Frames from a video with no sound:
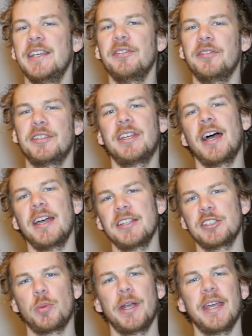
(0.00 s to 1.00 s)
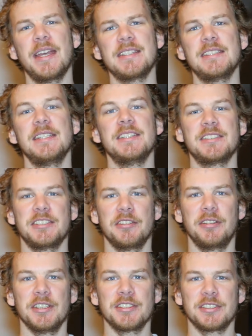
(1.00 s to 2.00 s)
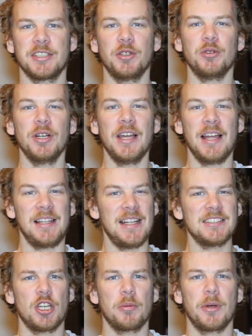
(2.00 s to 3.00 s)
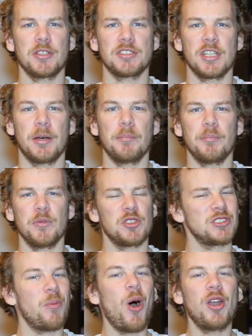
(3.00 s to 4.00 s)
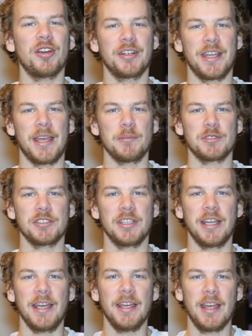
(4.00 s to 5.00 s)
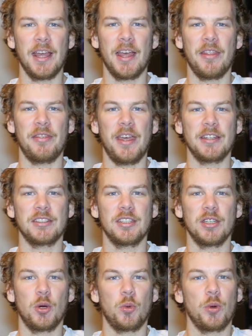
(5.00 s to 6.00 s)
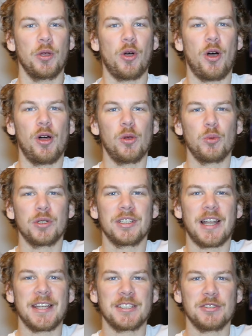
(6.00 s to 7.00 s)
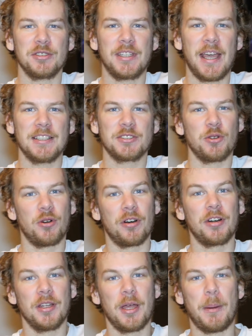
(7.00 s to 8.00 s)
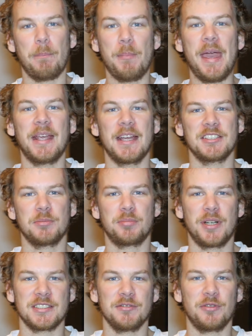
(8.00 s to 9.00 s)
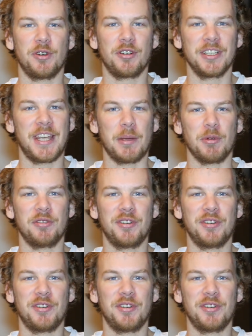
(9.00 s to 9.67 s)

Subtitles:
Gift Guide 2018 series. So let's talk about some smaller games today that we all would like to get or make as a present for our gamer